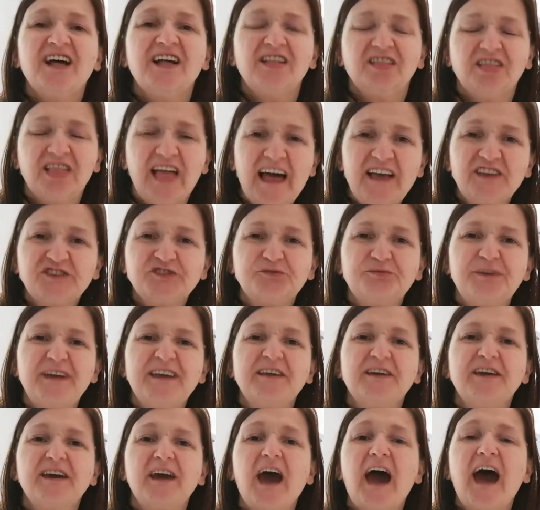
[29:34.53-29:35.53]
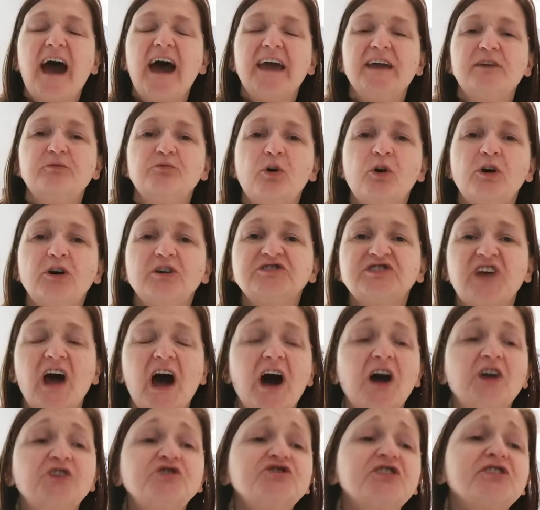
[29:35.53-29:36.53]
Last week I was
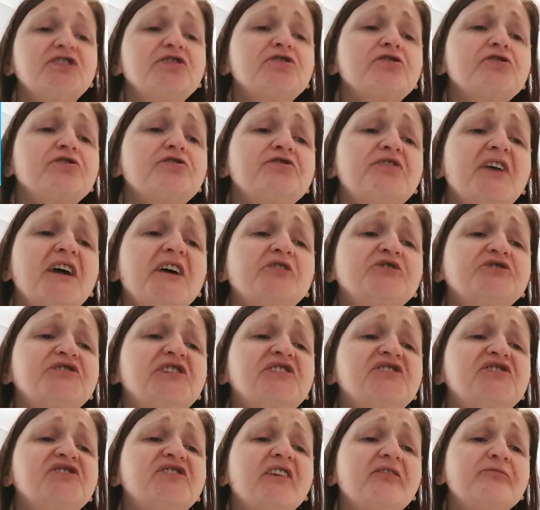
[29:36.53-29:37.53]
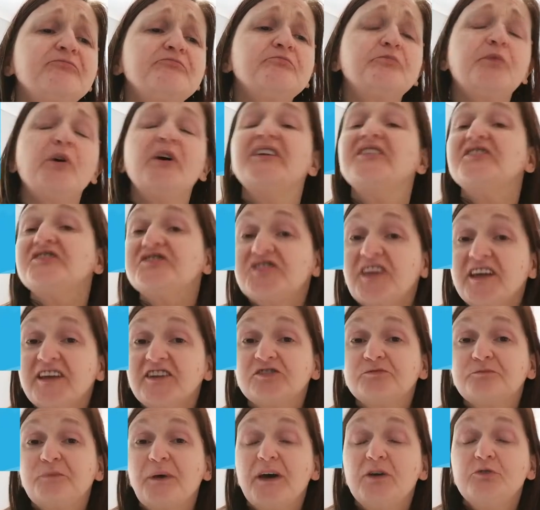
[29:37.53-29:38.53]

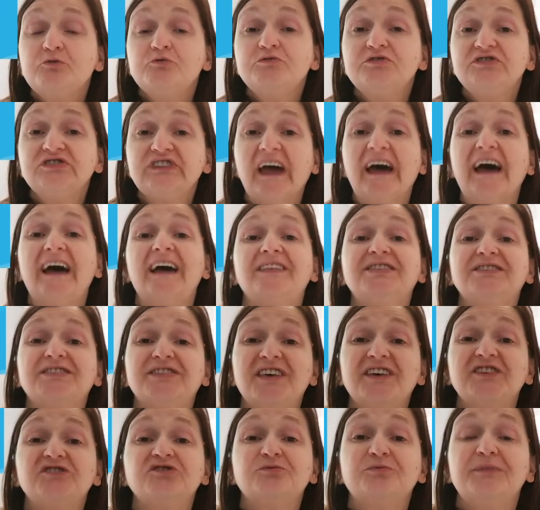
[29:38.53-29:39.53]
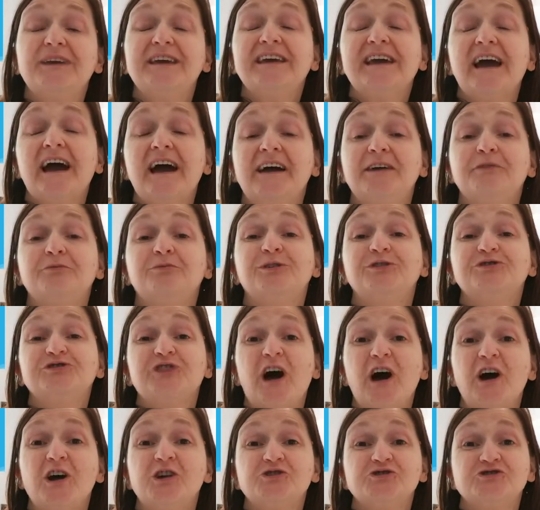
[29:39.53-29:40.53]
£137.6 and this week I was
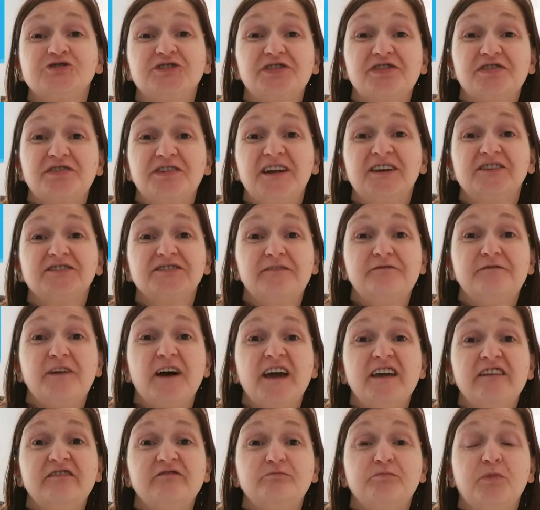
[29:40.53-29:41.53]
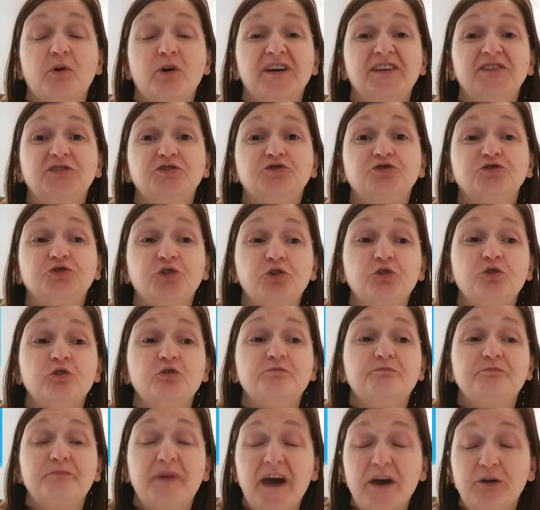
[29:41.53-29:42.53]

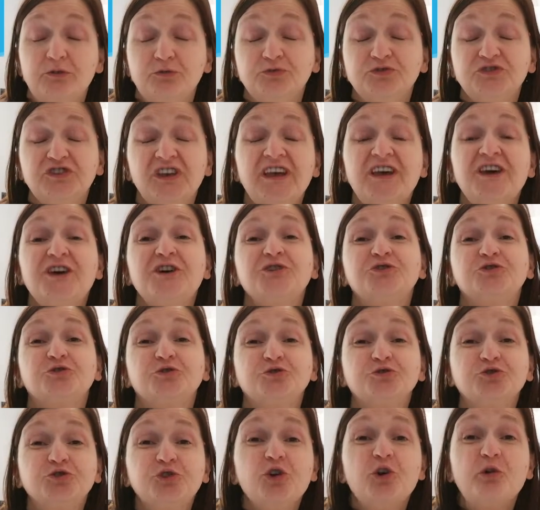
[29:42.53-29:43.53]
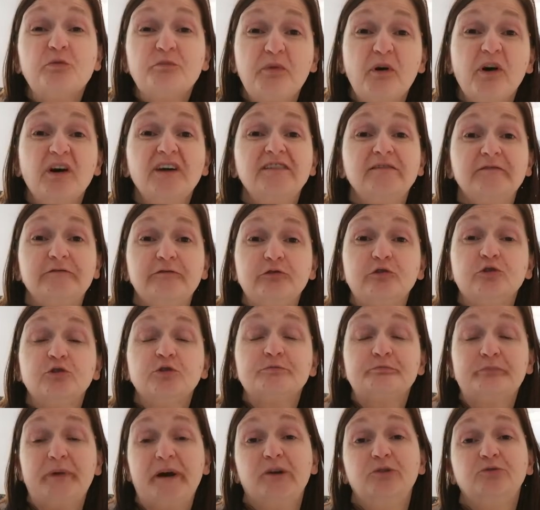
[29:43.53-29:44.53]
£135.2. So
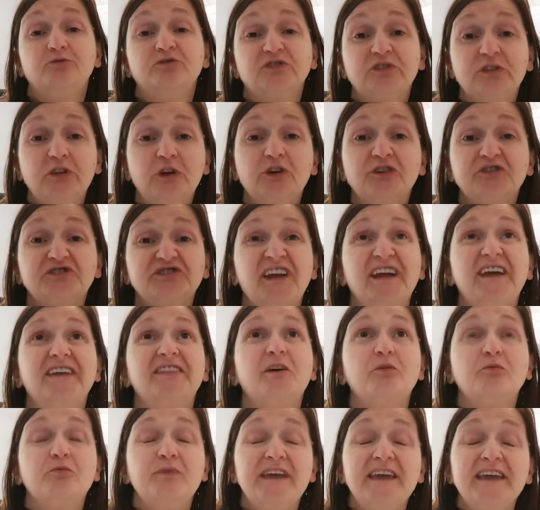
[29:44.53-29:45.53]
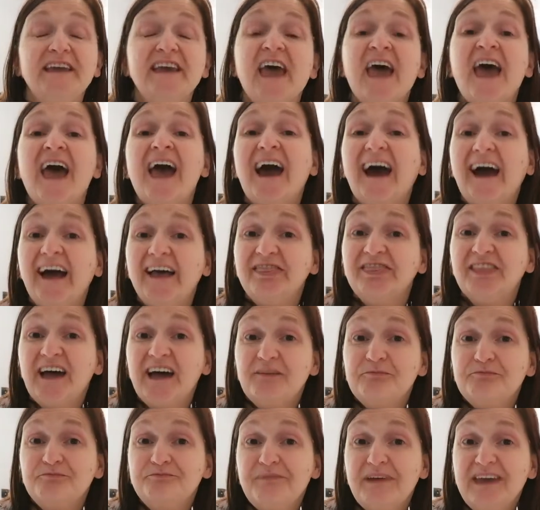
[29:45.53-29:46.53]
£2.4 lost in a week. And
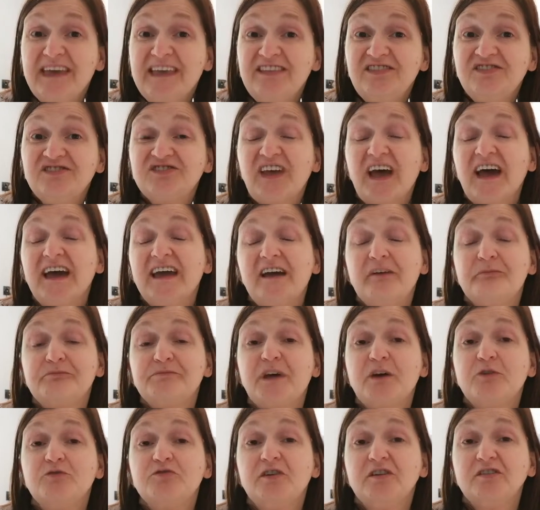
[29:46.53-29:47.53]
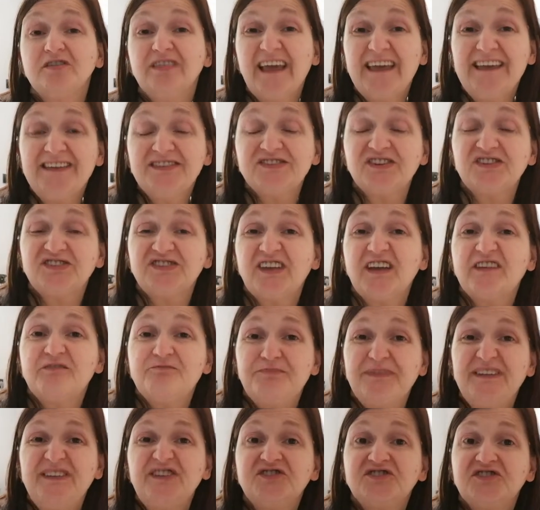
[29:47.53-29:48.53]
that means I am now the lightest
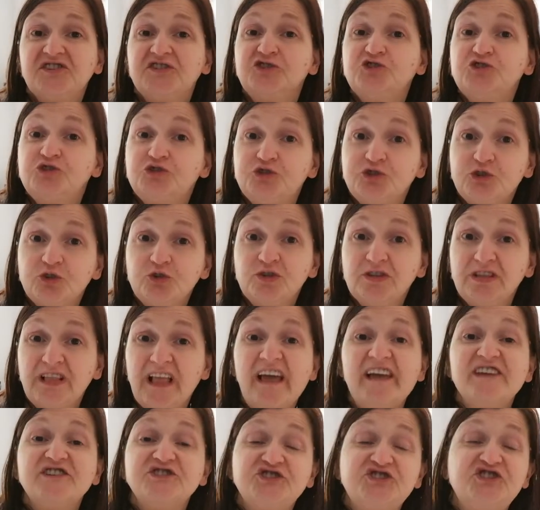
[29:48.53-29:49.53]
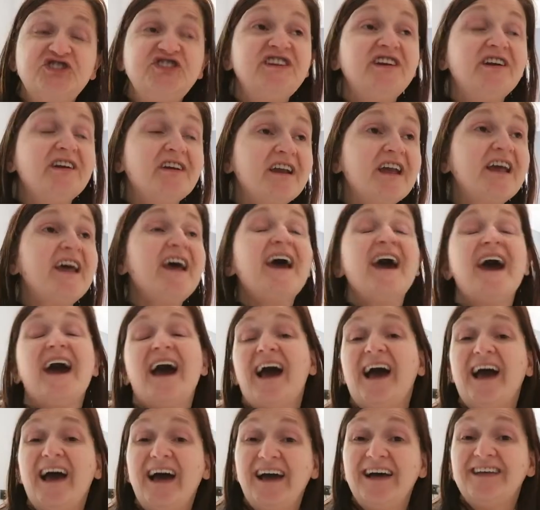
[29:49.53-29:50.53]
I've been since June last year.
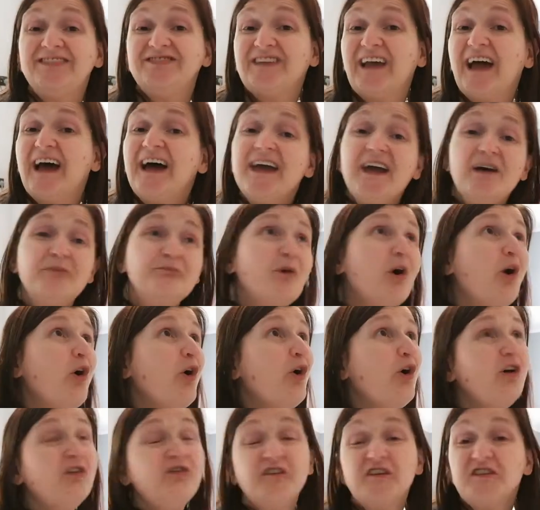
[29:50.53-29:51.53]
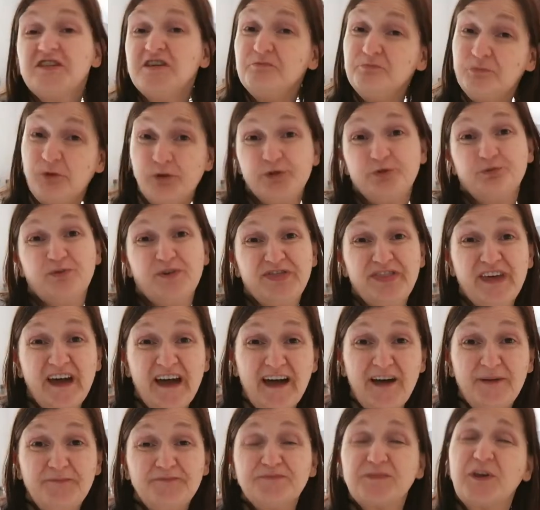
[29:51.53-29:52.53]
And I am over the moon with
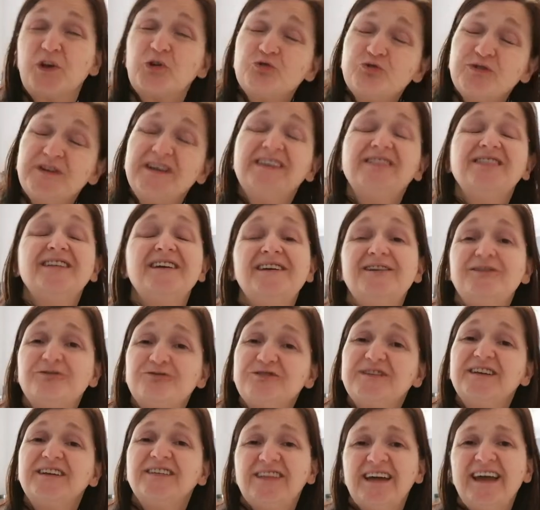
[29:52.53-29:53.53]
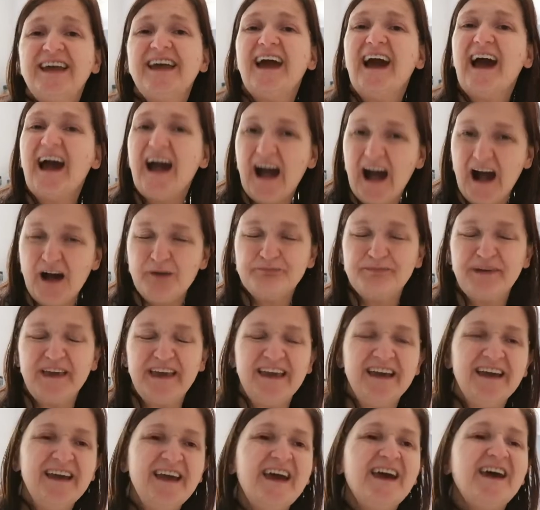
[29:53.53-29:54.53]
that. Really, really
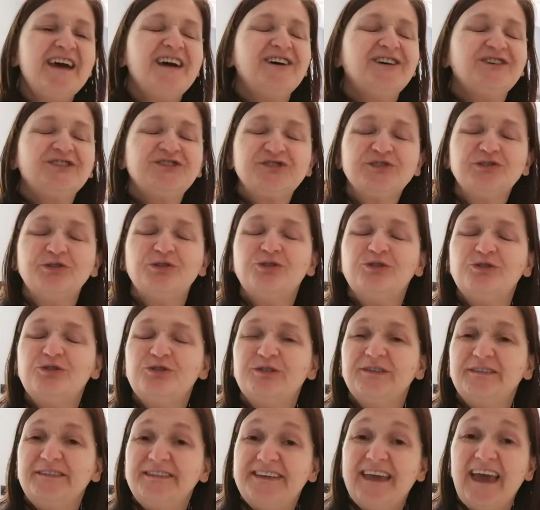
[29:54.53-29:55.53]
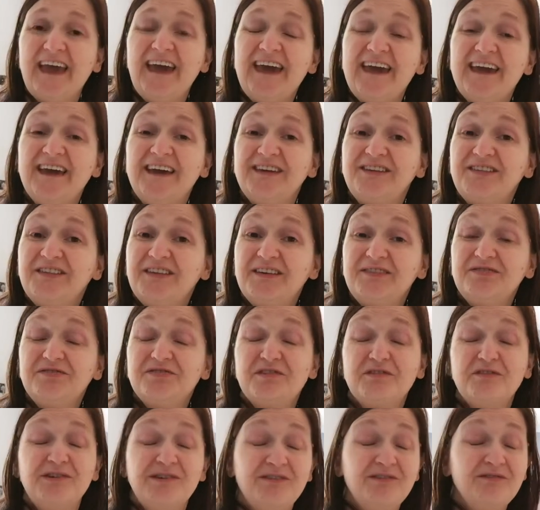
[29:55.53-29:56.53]
happy. So yeah,
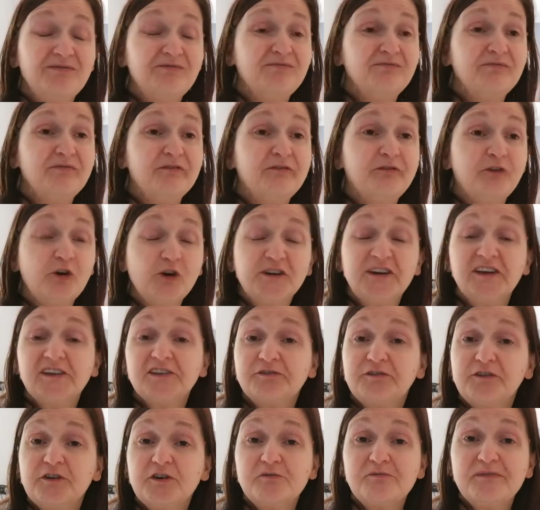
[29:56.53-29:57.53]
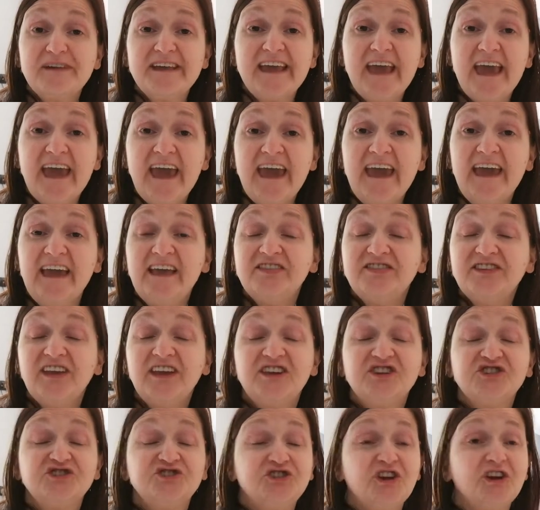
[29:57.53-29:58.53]
the focus for the week ahead
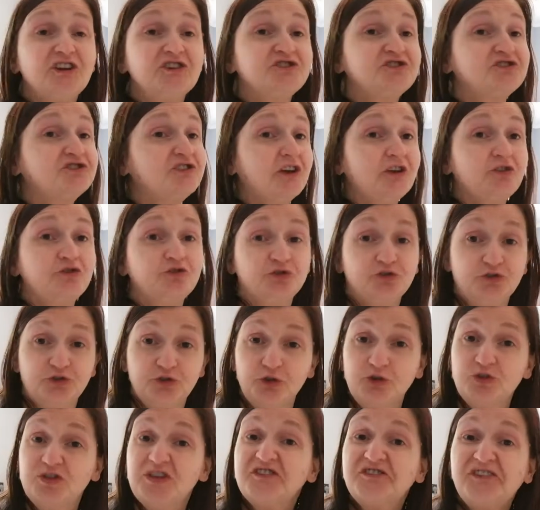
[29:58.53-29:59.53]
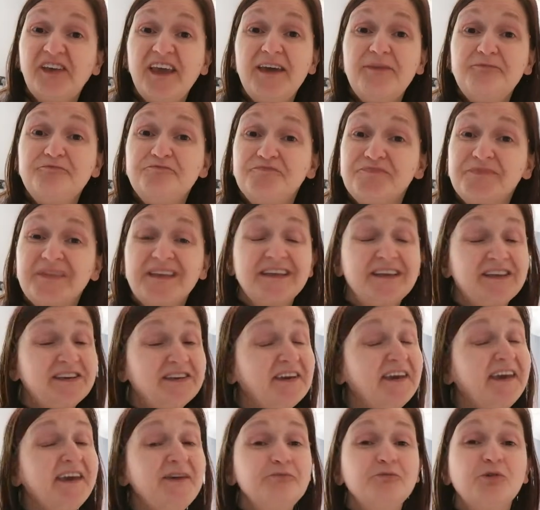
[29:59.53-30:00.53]
is just do the same
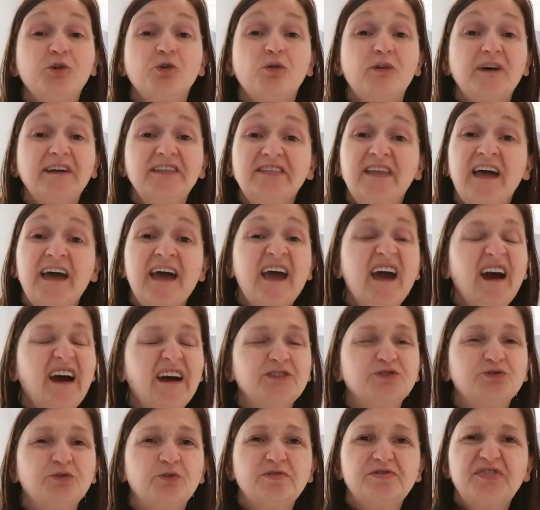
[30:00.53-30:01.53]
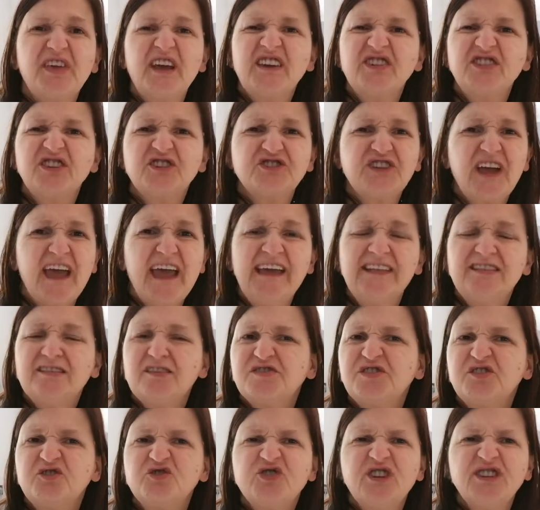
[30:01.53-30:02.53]
keep going. I don't think there's anything